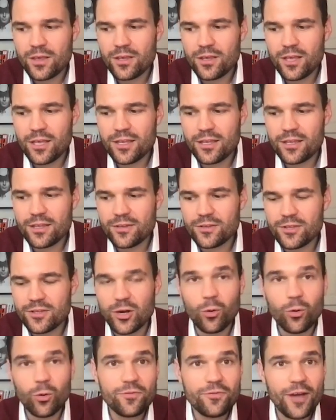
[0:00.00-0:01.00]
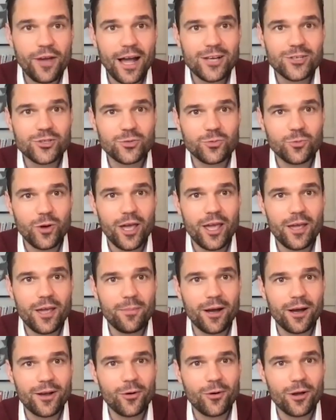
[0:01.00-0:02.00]
in the old-fashioned way
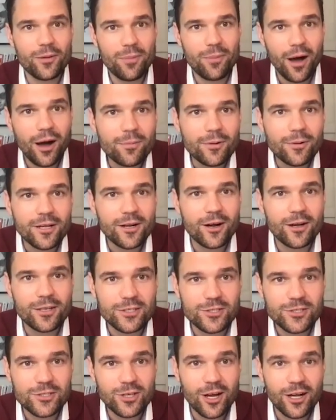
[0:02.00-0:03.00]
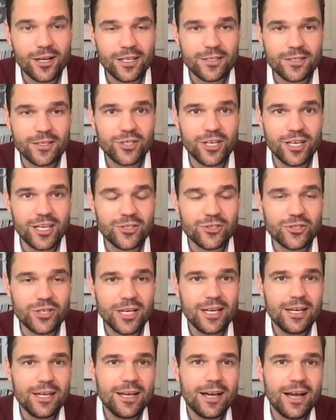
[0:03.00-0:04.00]
by going public on a stock exchange.
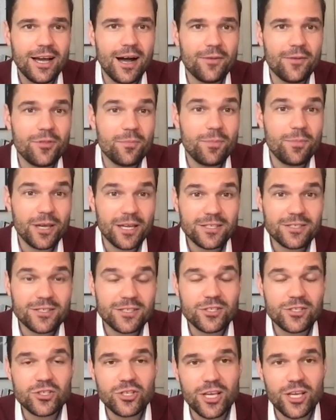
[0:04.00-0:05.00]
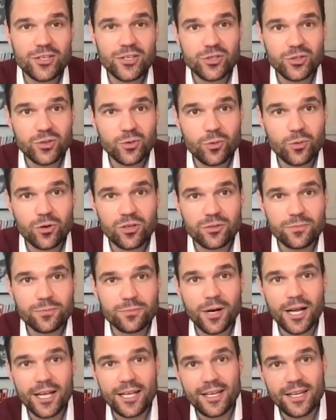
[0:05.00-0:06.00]
The biggest exchange in the world,
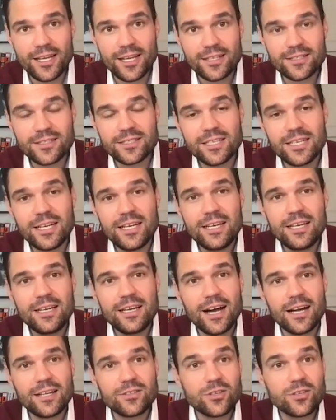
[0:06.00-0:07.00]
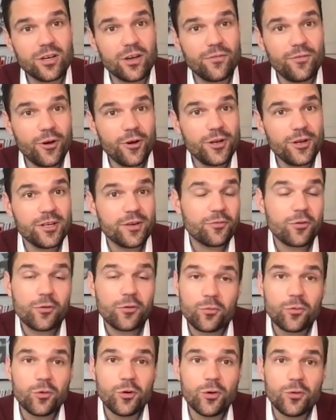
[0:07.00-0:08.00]
Binance, took a very
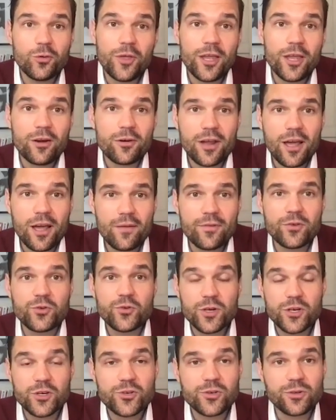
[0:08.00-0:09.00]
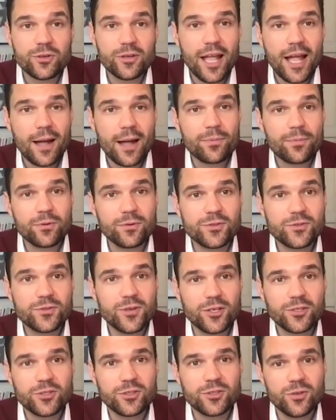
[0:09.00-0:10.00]
different route. They don't have a traditional capital
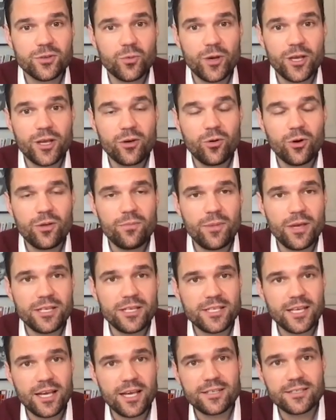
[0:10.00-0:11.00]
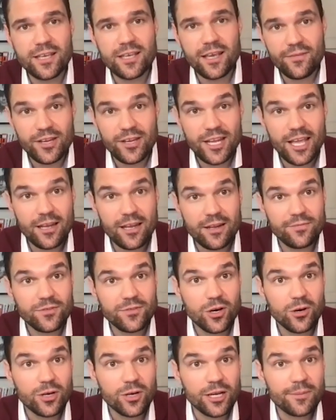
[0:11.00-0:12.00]
structure the way Coinbase has. They have a native
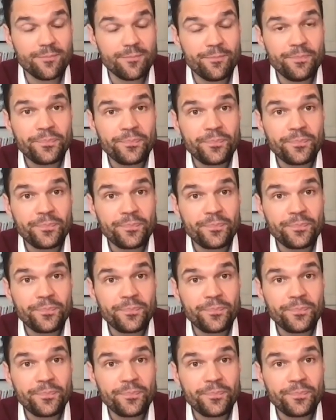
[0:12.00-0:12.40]
token,